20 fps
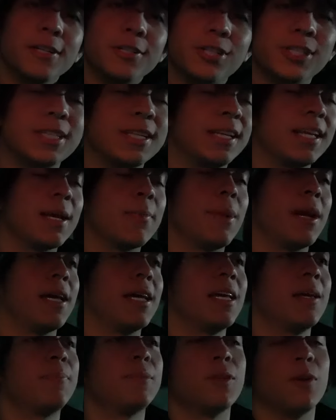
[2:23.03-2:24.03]
Just need to get my
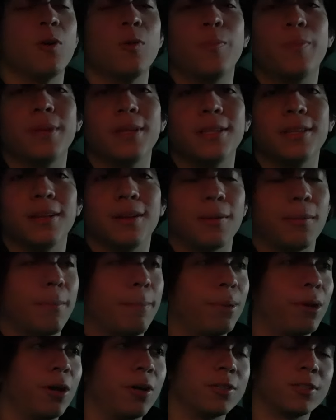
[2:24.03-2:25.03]
hips open,
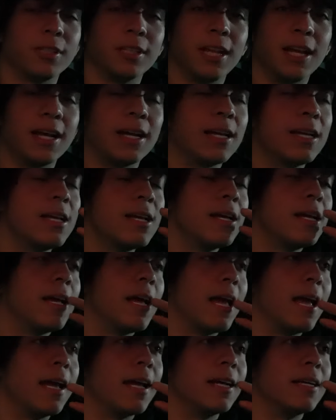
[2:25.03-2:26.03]
pause on that,
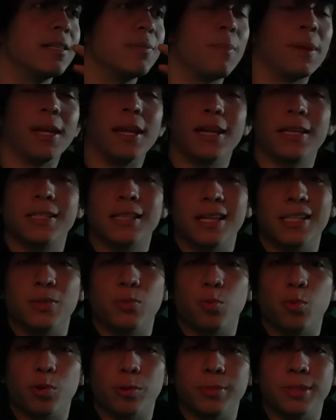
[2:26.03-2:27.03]
and my legs nice
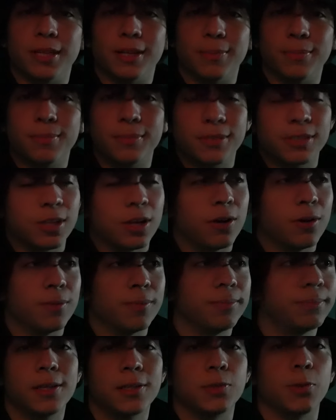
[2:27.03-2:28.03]
and warmed up. So,
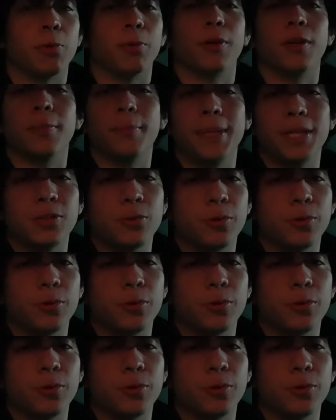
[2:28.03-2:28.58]
so we're gonna be